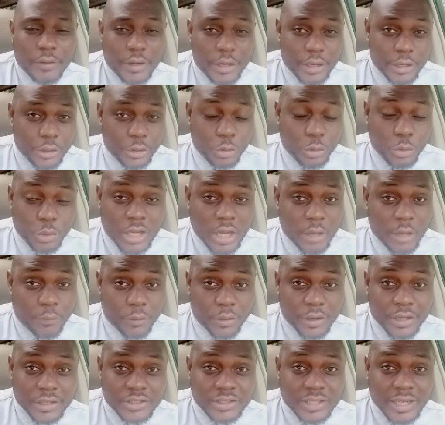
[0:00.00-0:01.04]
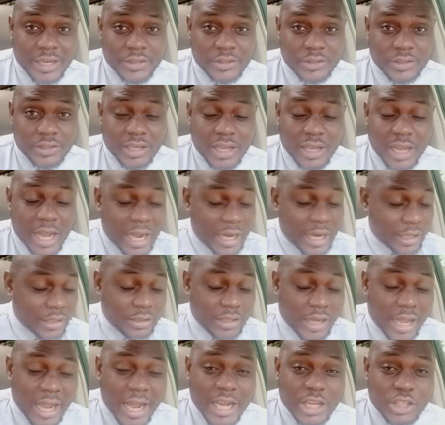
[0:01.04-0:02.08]
In the UK, for instance, and
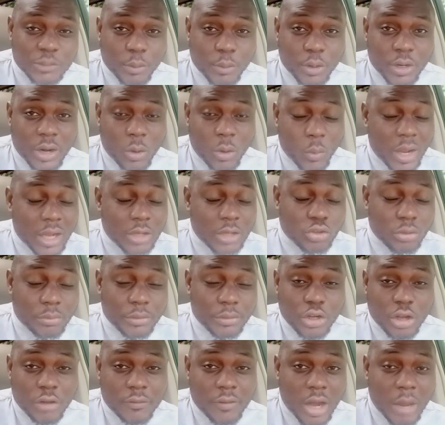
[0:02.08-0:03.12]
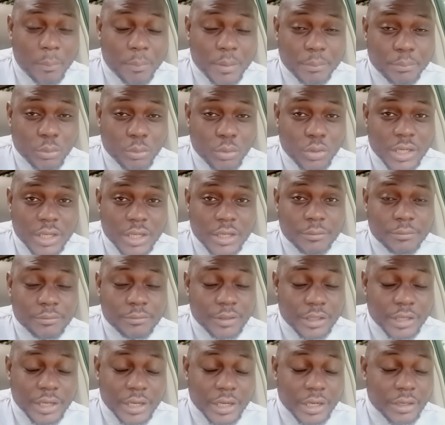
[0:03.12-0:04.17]
in the diaspora, where so many of our people live
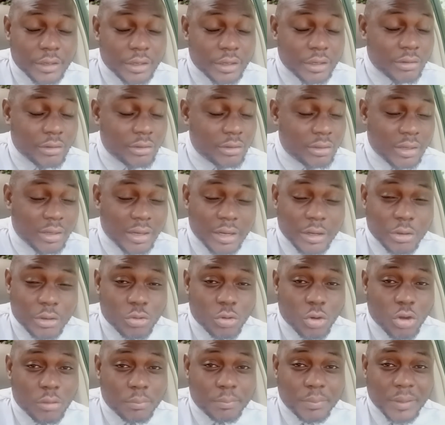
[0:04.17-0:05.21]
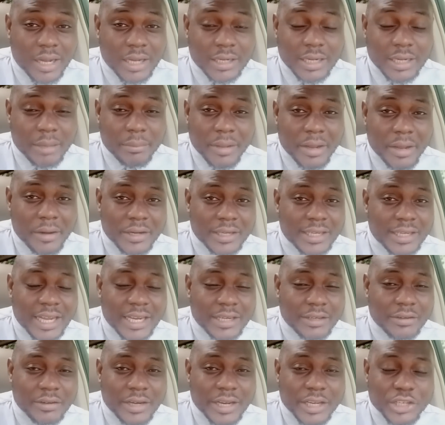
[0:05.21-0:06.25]
in Europe and America
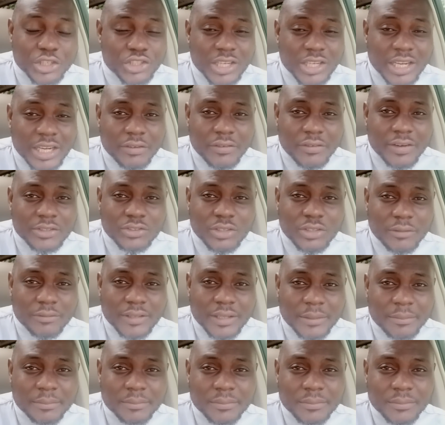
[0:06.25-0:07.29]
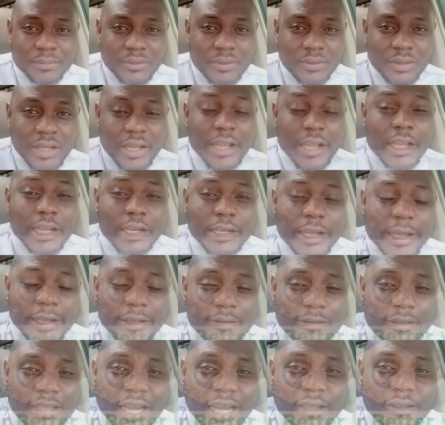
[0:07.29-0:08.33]
and Asia and the rest of them, they
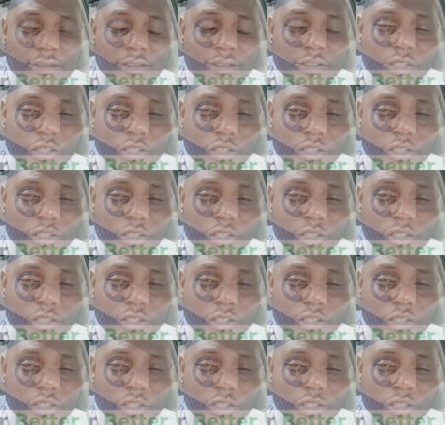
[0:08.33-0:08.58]
start